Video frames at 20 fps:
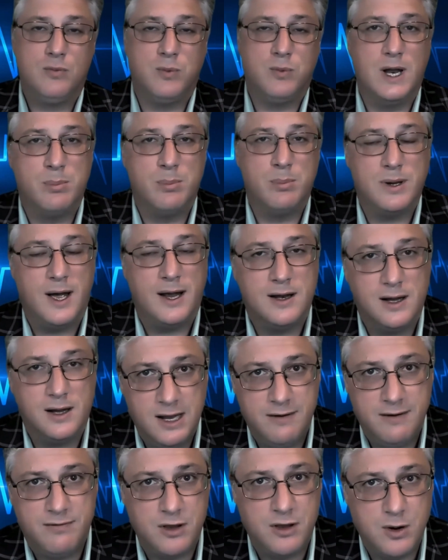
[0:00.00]
when they plan to
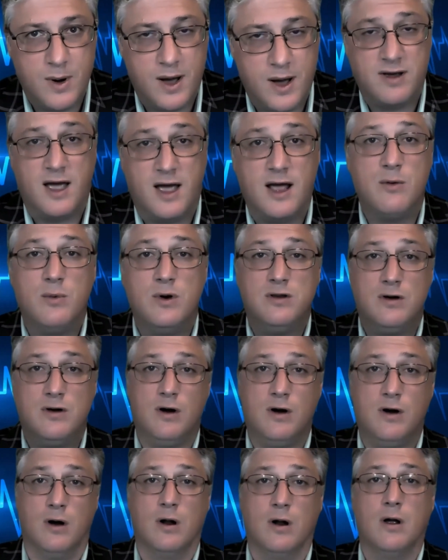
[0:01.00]
leave the U.S. and
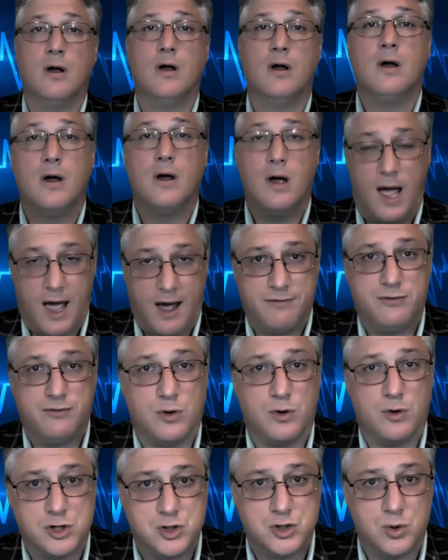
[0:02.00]
return
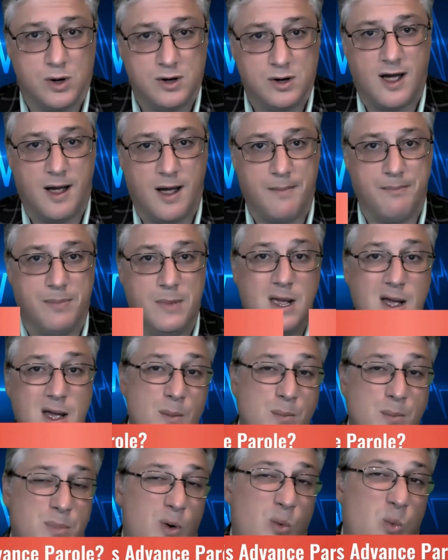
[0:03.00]
after a short
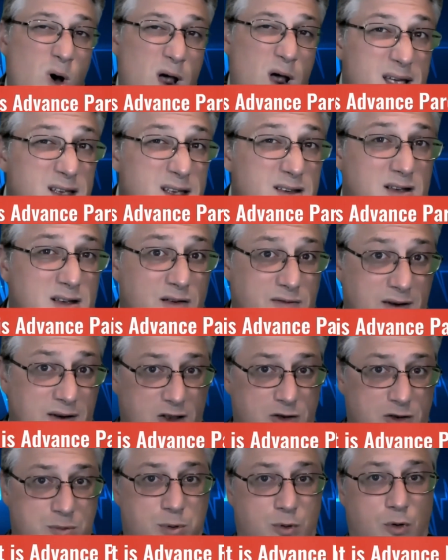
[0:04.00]
time. But what is
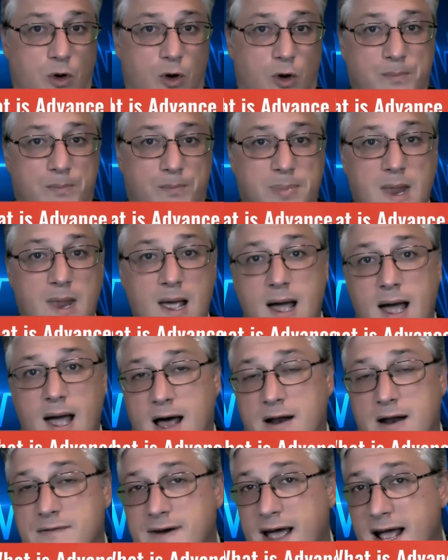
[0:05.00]
advanced parole?
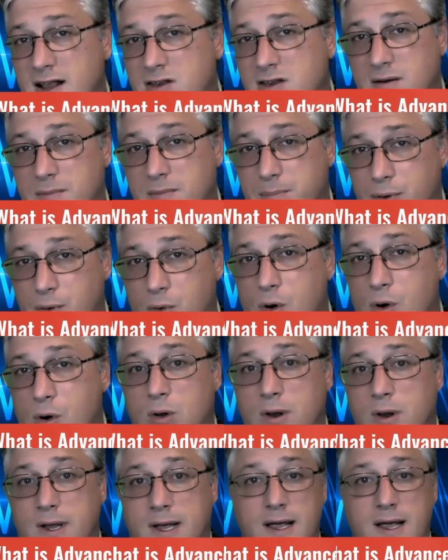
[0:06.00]
Advanced
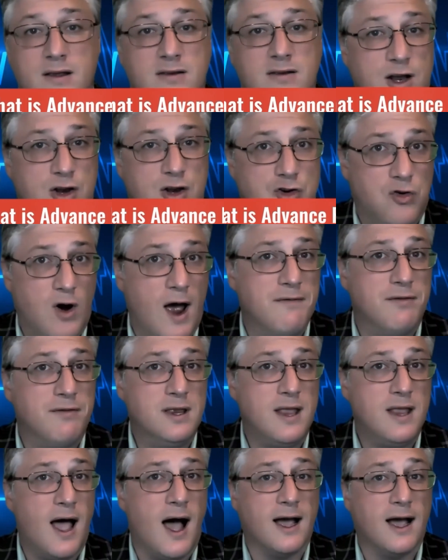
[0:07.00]
parole is a
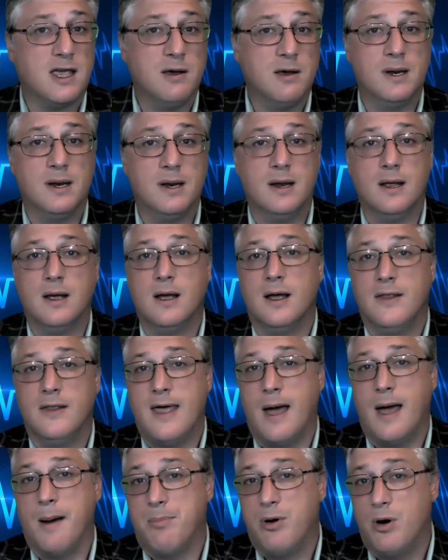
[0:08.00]
travel
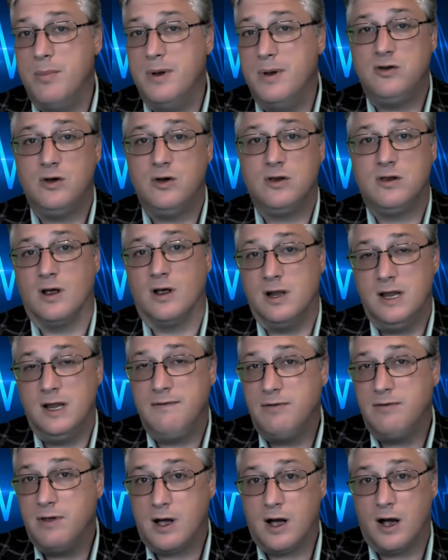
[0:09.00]
document that permits you to
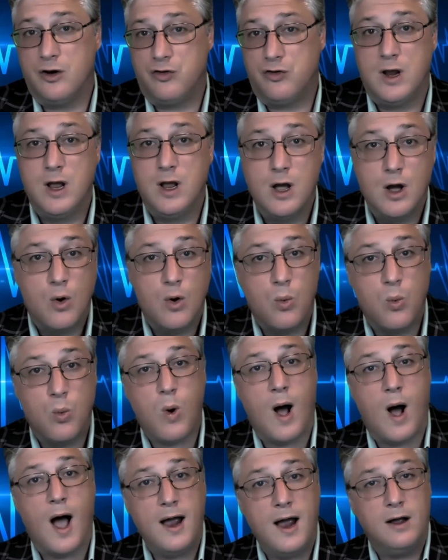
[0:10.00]
leave the country
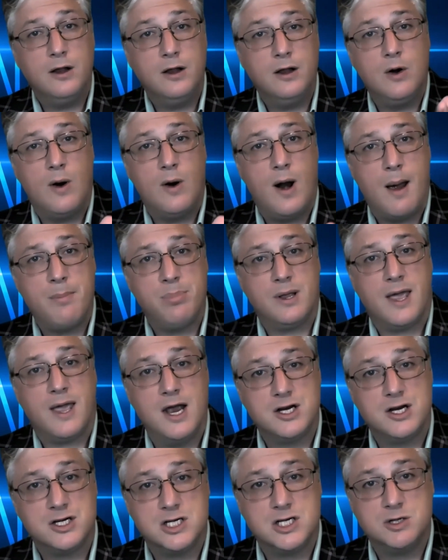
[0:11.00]
while your
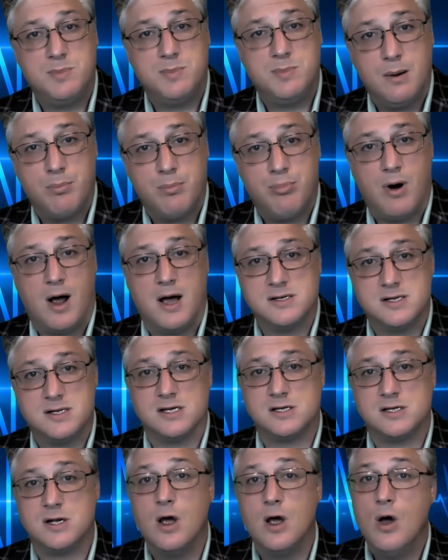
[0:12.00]
application is being
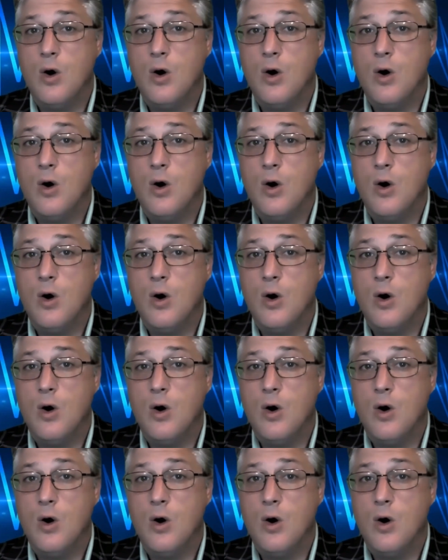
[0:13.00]
processed,